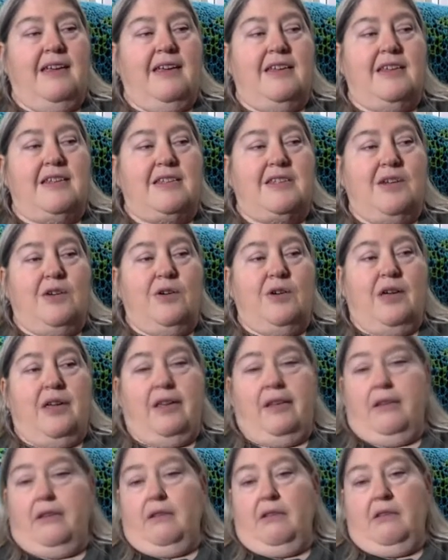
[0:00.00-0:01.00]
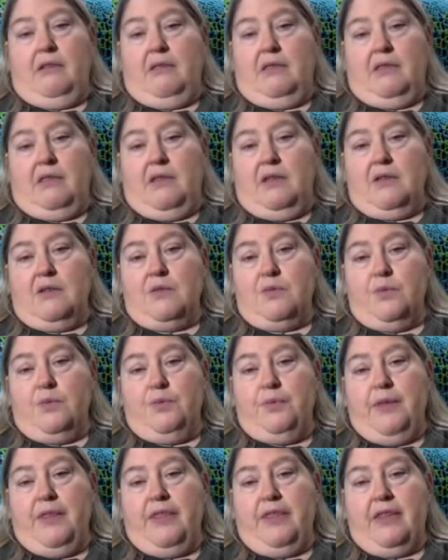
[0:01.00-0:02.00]
So, and those will
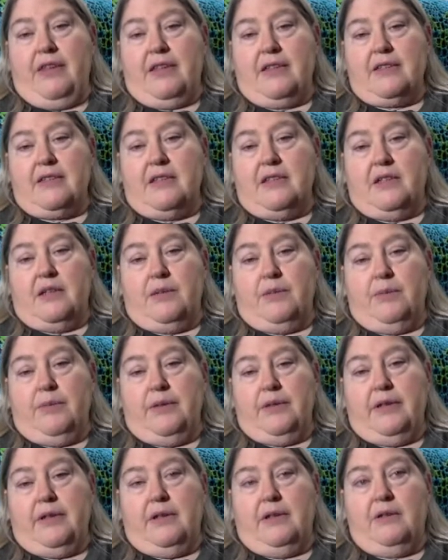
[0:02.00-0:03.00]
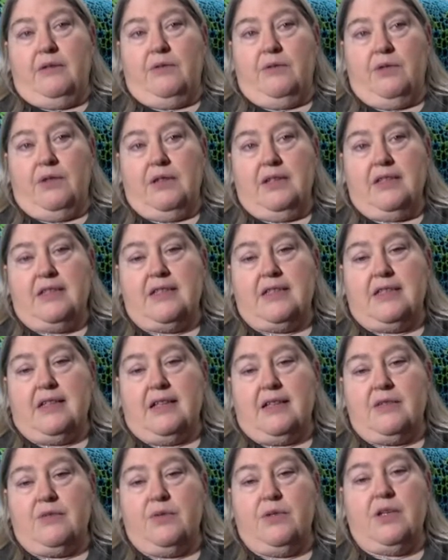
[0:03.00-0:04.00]
be things that I'll be releasing
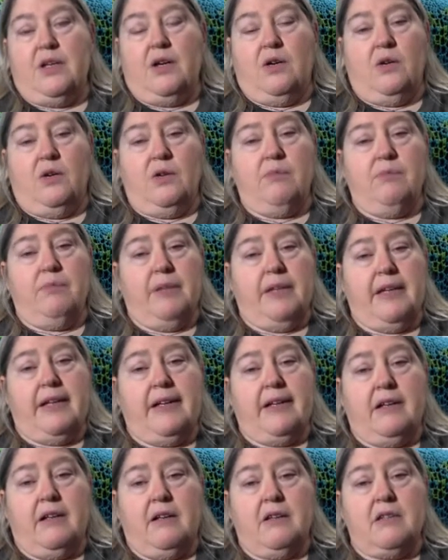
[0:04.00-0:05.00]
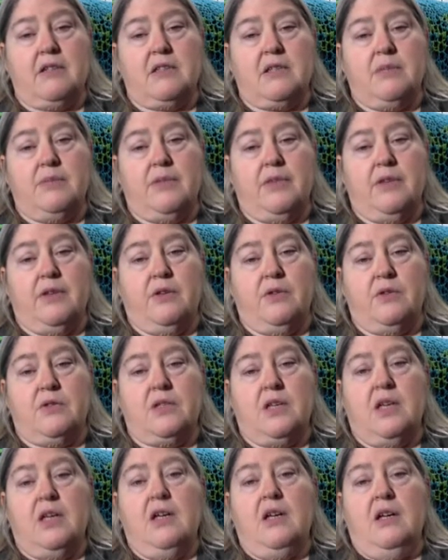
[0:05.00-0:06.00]
as we go. I'm planning on some of
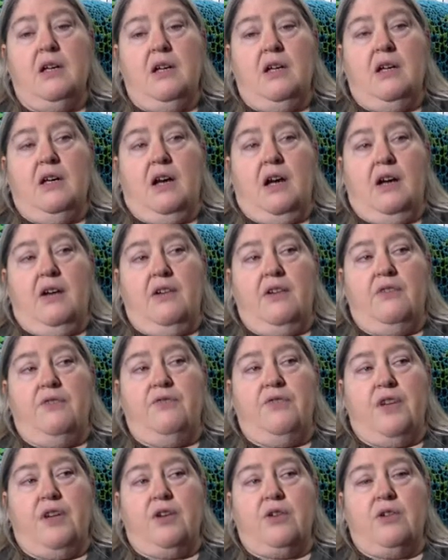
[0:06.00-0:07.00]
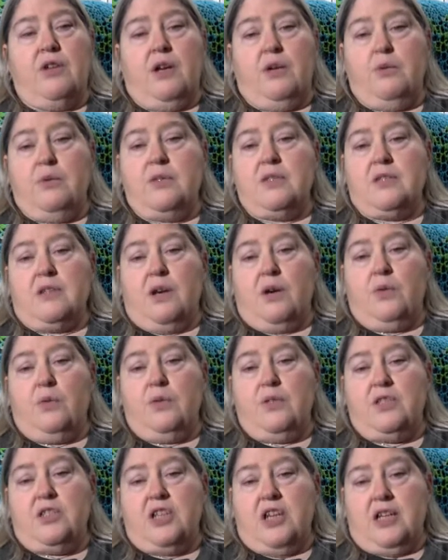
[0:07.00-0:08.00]
those. I had figured I would start
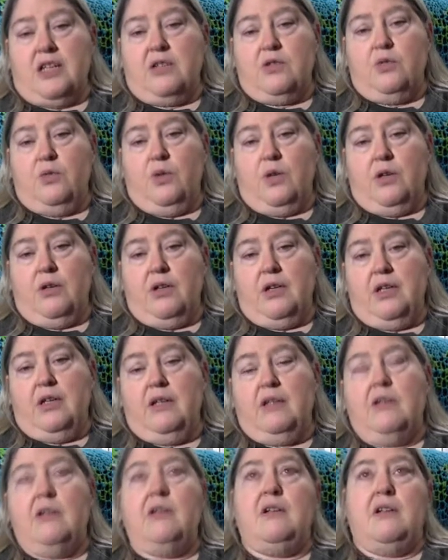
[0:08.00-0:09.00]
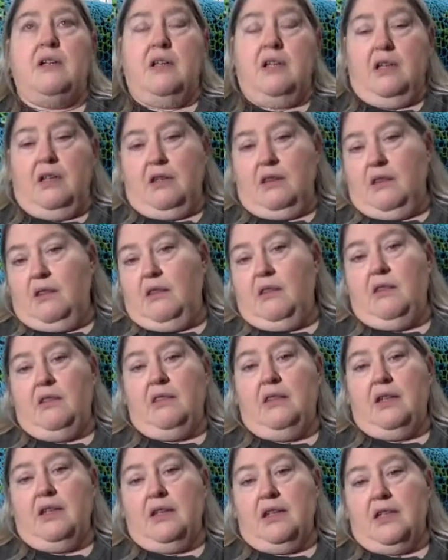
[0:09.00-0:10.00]
with January and
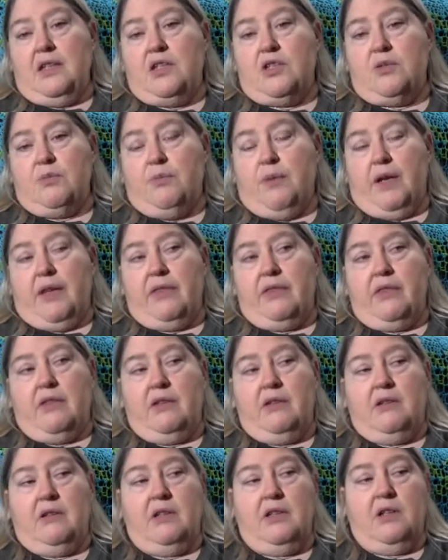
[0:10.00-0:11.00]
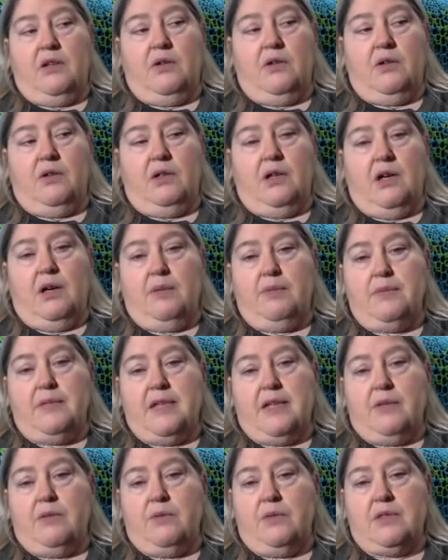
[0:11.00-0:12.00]
then each month, you know,
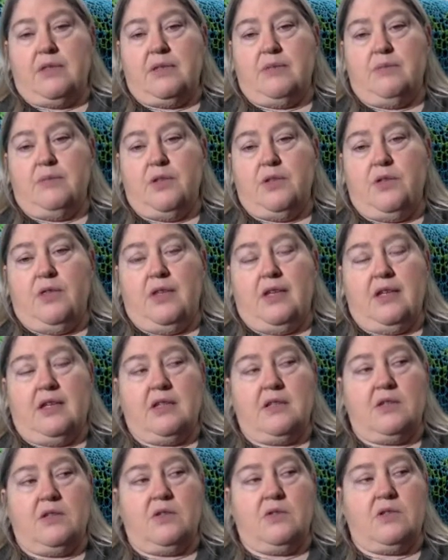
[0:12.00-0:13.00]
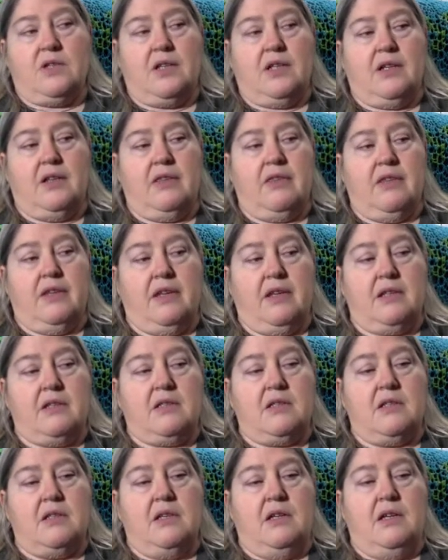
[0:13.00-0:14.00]
update with some new things, those kind of things.